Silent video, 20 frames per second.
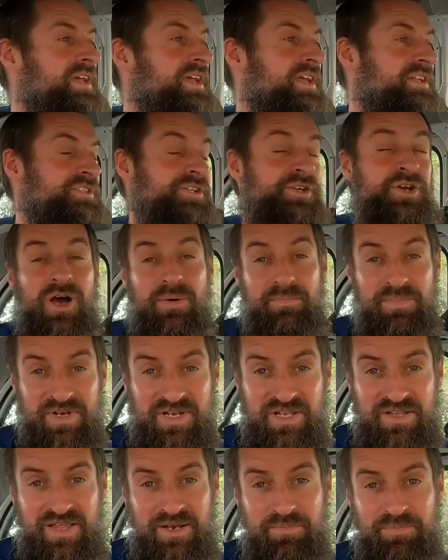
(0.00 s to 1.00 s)
It's a
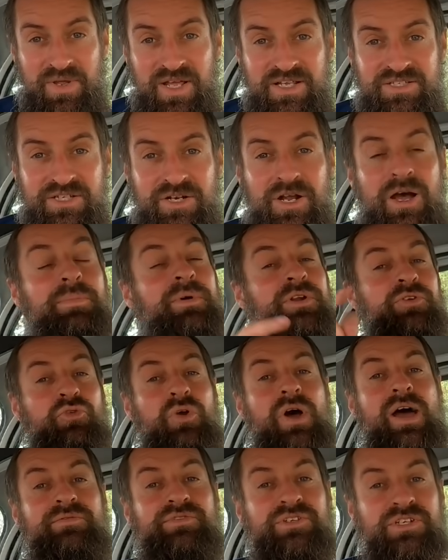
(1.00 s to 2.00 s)
company that picks it up and
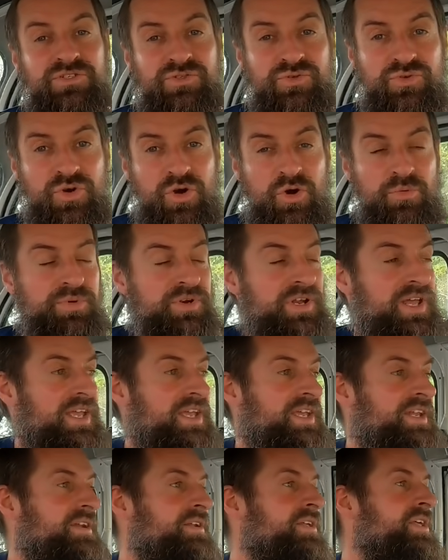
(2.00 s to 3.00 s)
drives it to
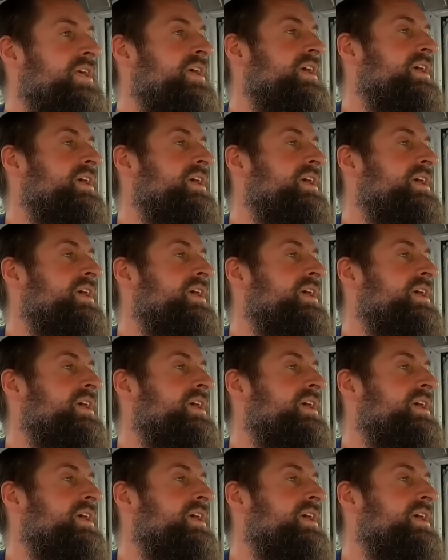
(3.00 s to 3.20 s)
Copenhagen.